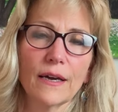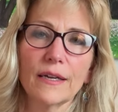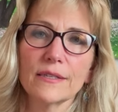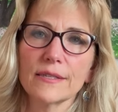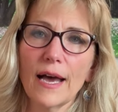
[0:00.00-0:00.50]

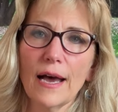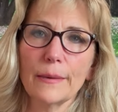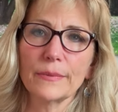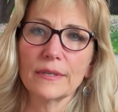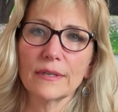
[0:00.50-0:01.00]
it
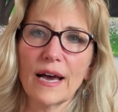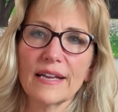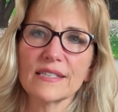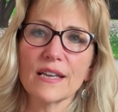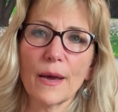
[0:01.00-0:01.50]
stopped. I
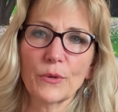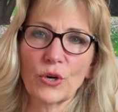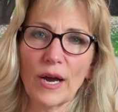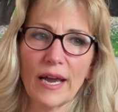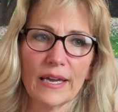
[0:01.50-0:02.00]
stopped
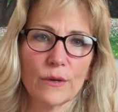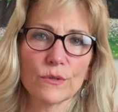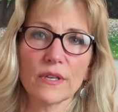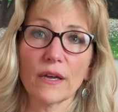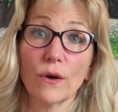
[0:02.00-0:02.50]
crying. It
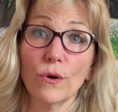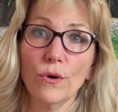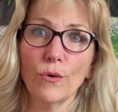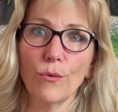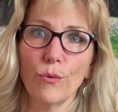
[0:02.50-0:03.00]
was like,
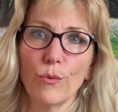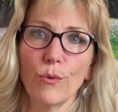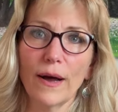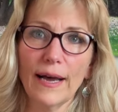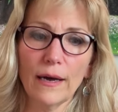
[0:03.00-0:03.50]
oh,
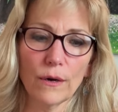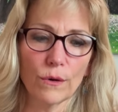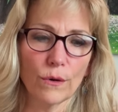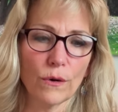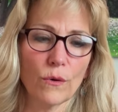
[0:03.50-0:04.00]

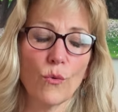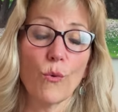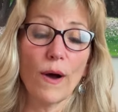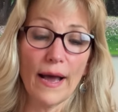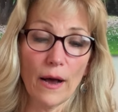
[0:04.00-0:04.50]
wow,
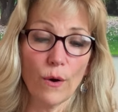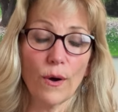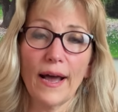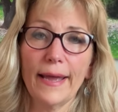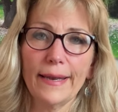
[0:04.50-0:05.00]
wow.
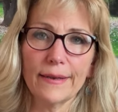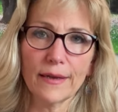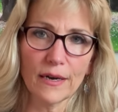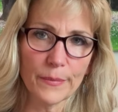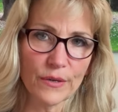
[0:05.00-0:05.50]
I hadn't
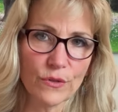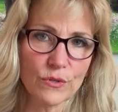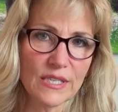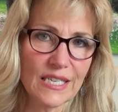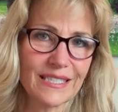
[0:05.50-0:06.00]
thought about
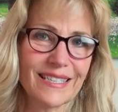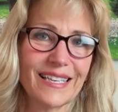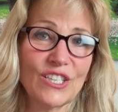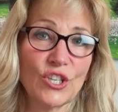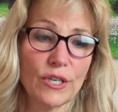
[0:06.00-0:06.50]
those things
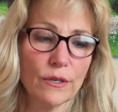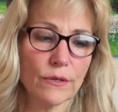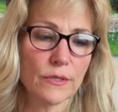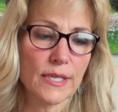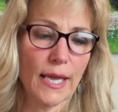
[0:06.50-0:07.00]
in
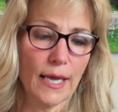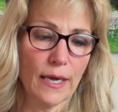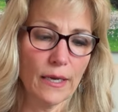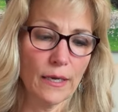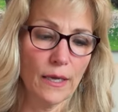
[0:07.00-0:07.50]
years.
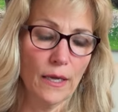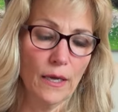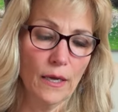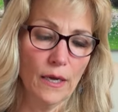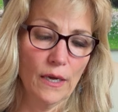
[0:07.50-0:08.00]
And,
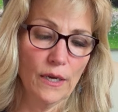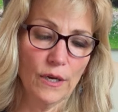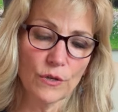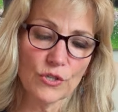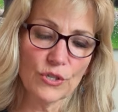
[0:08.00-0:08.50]
you
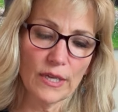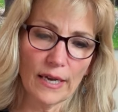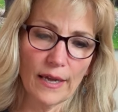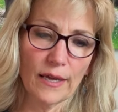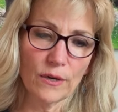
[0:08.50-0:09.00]
know, so then
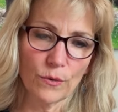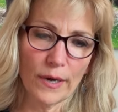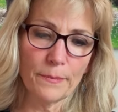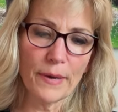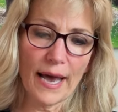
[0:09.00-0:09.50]
I
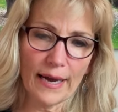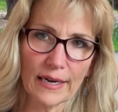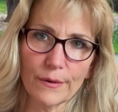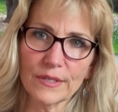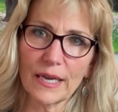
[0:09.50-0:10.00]
went back
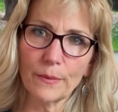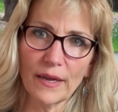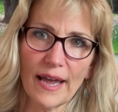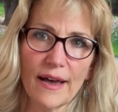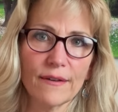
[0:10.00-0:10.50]
and I was able to
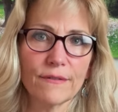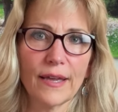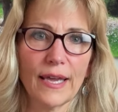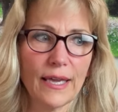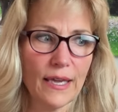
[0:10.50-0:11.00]
have
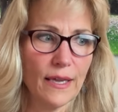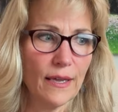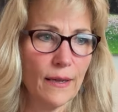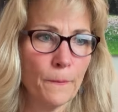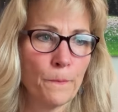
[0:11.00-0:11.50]
a